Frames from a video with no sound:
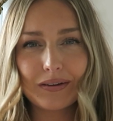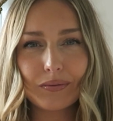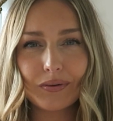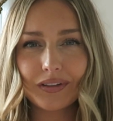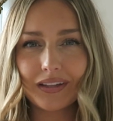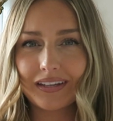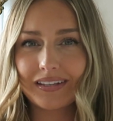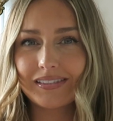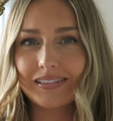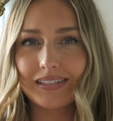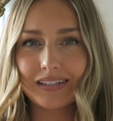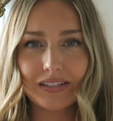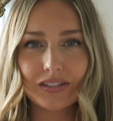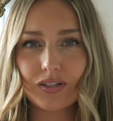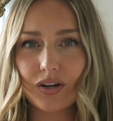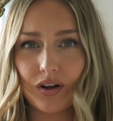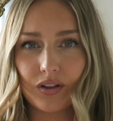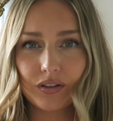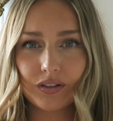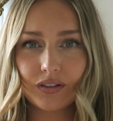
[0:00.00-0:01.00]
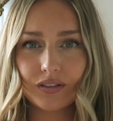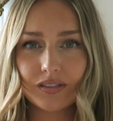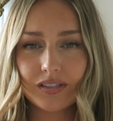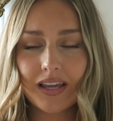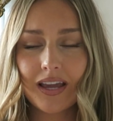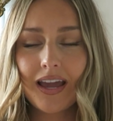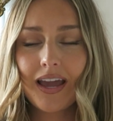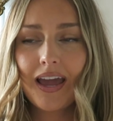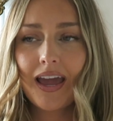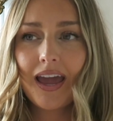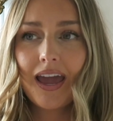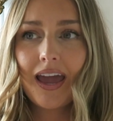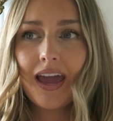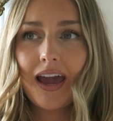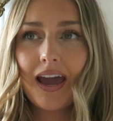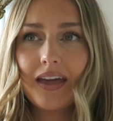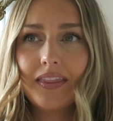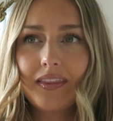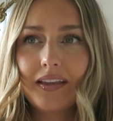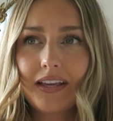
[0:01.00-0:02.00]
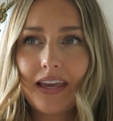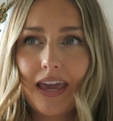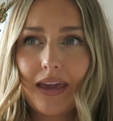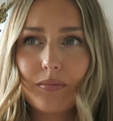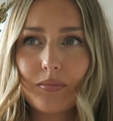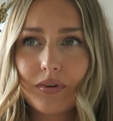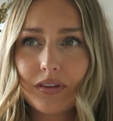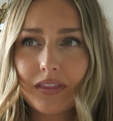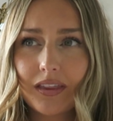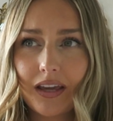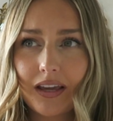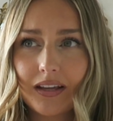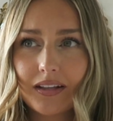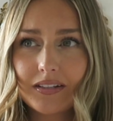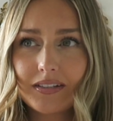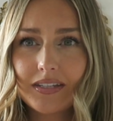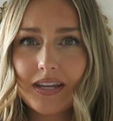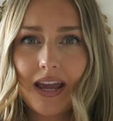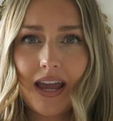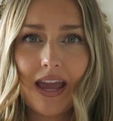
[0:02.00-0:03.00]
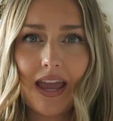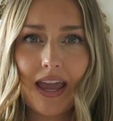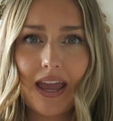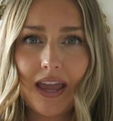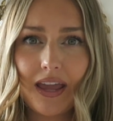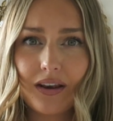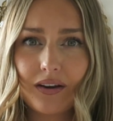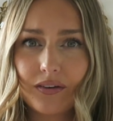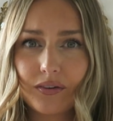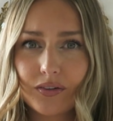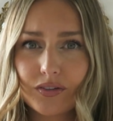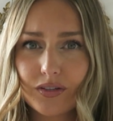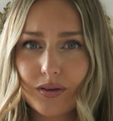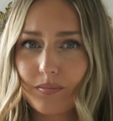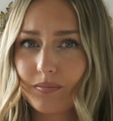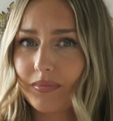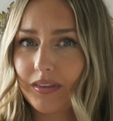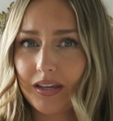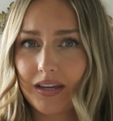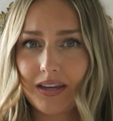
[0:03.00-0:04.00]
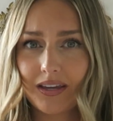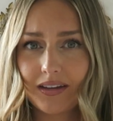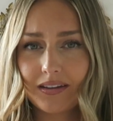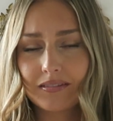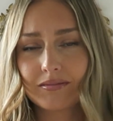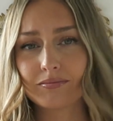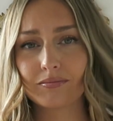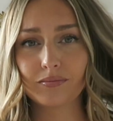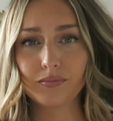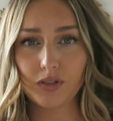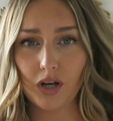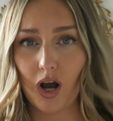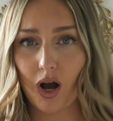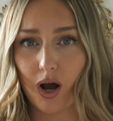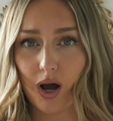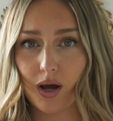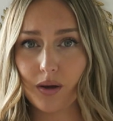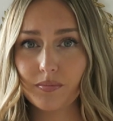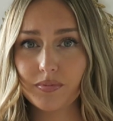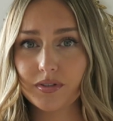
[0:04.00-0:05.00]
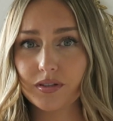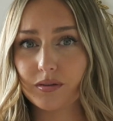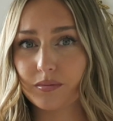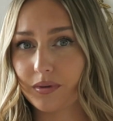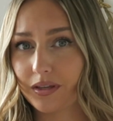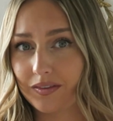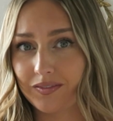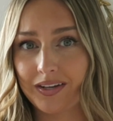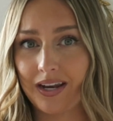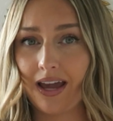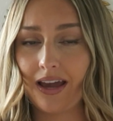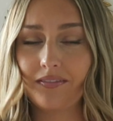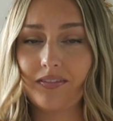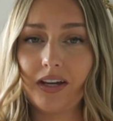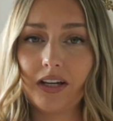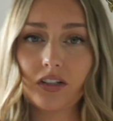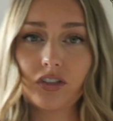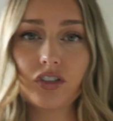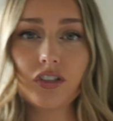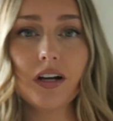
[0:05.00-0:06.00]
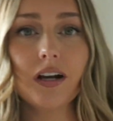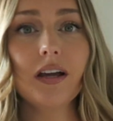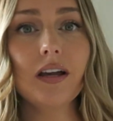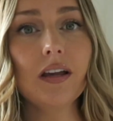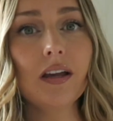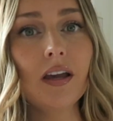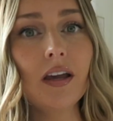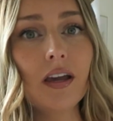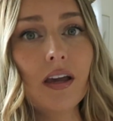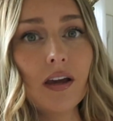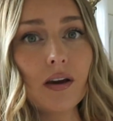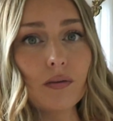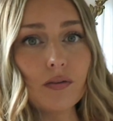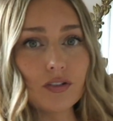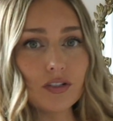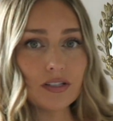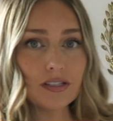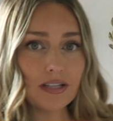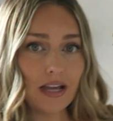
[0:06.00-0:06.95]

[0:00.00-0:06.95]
were like $6, and they came with like 10 or something knobs, so we even have extra, which is